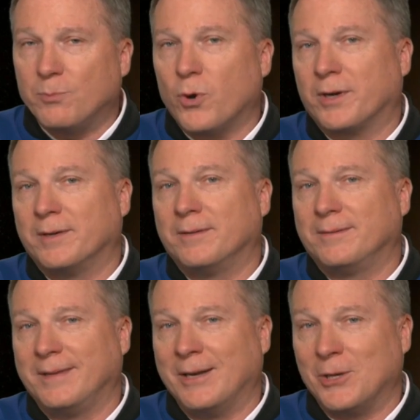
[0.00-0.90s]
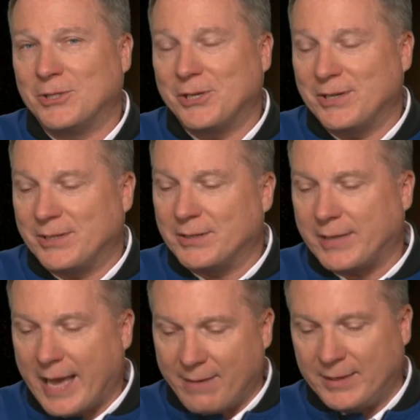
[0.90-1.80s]
important in all seriousness
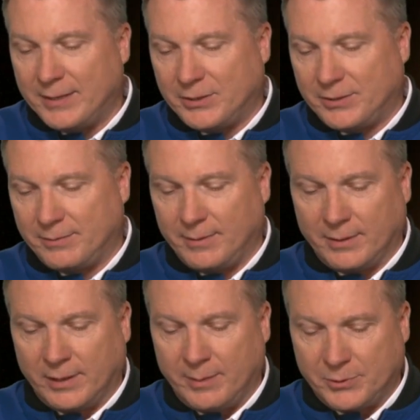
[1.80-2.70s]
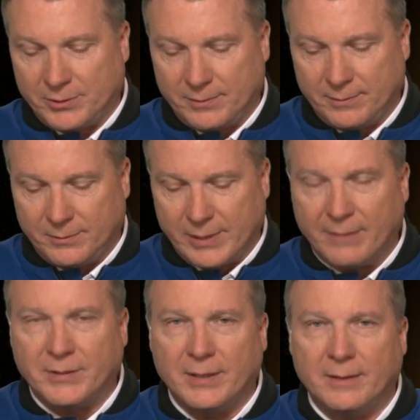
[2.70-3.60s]
to have these Eclipse
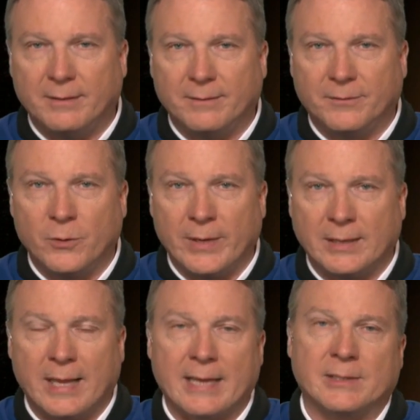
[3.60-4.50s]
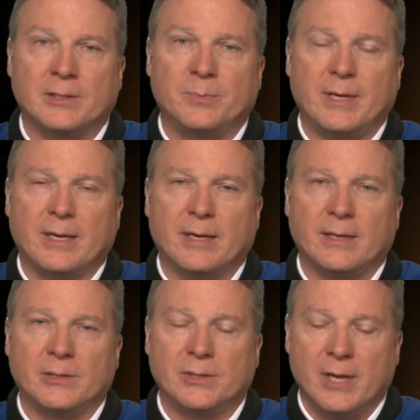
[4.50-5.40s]
safety viewing glasses
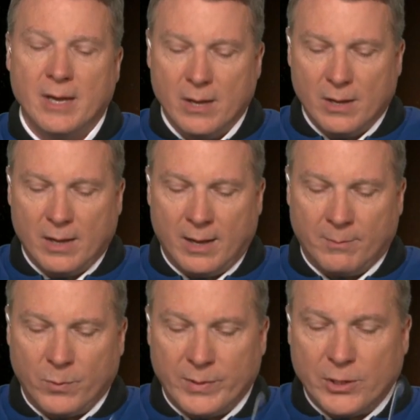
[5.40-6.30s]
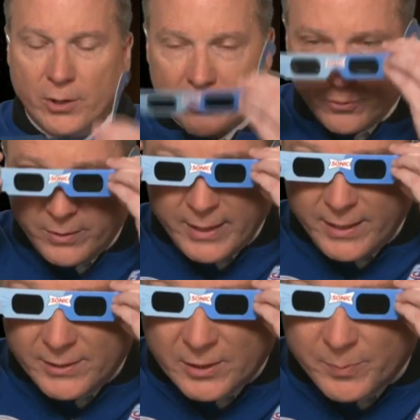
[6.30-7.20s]
because um, when you look through
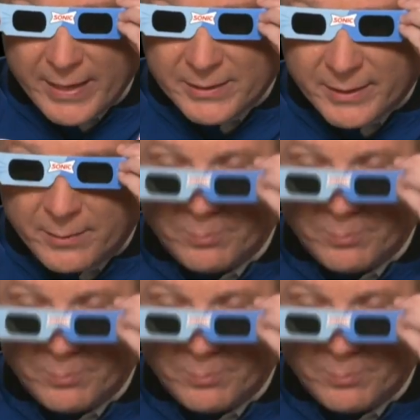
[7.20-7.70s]
these, it's basically